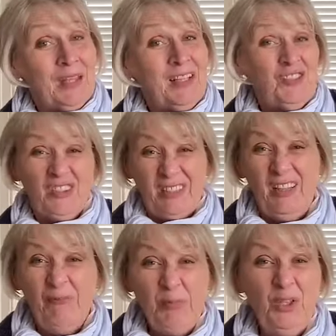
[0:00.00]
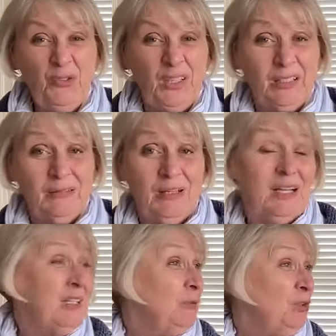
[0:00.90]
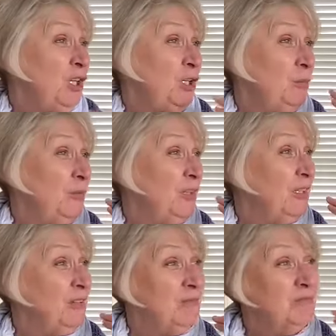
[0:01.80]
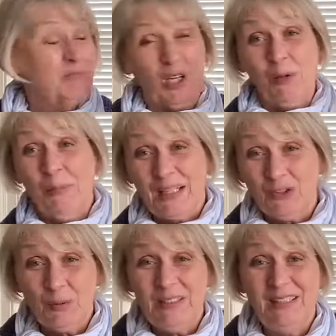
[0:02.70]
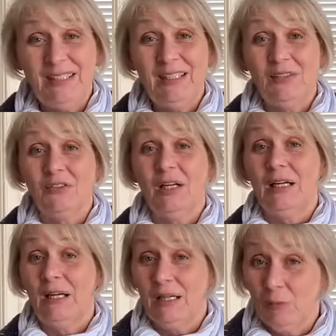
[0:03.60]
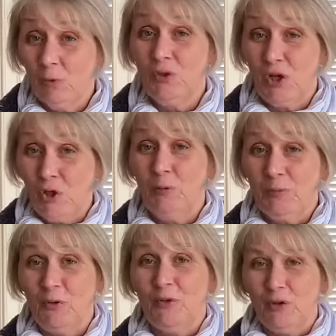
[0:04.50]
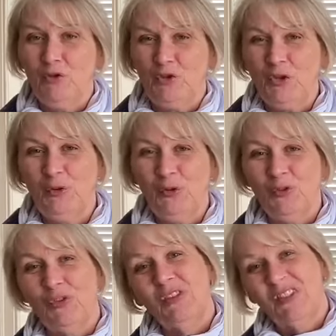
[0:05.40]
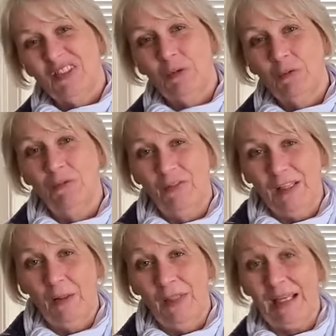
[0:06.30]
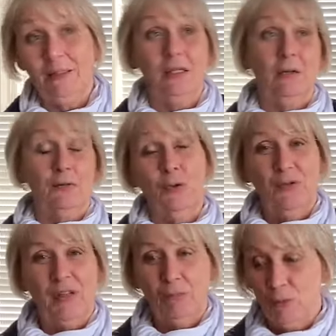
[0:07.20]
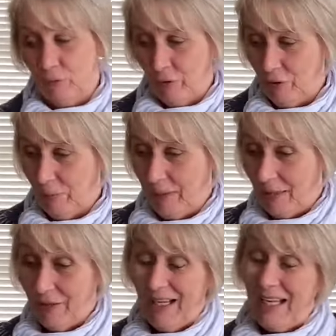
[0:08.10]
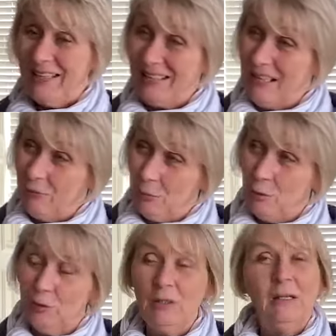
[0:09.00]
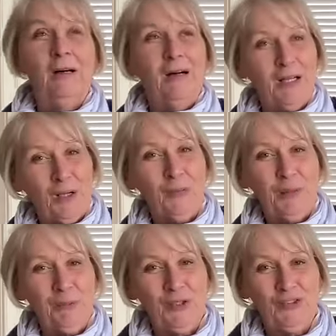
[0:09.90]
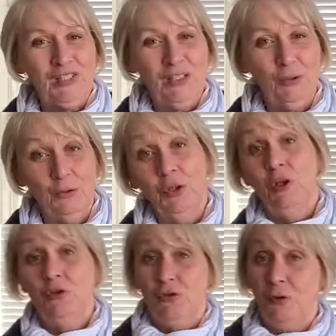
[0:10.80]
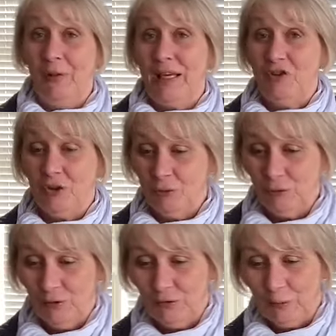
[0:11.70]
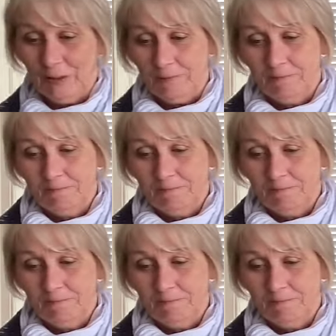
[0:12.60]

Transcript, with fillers: just love music. And I would hope that going back 20 years, I would hope that those students still feel that. Of course, they're all grown up now. And even more, I hope they're passing it on to their children as well.